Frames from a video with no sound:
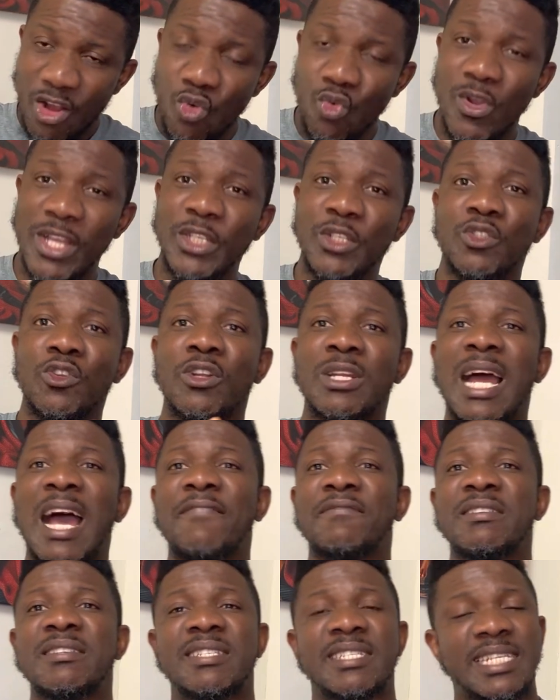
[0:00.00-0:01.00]
when you don't
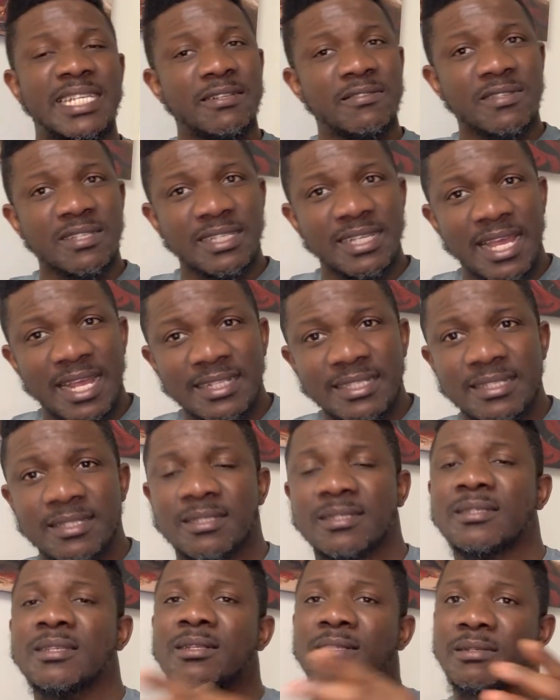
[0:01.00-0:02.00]
have the skill
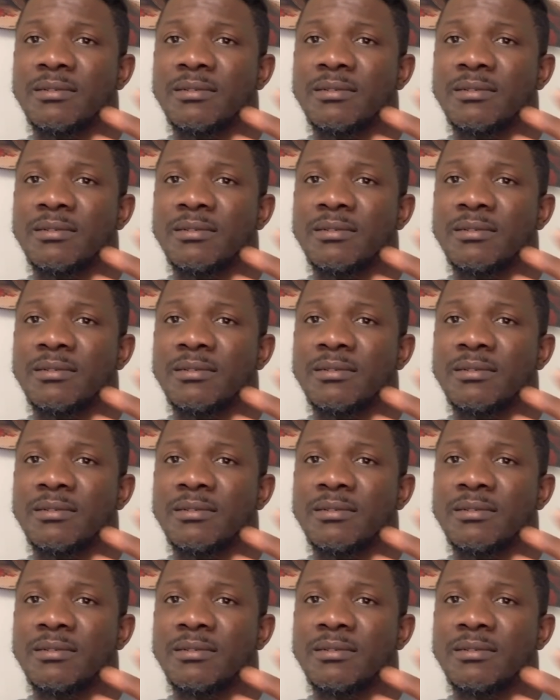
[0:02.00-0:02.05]
sets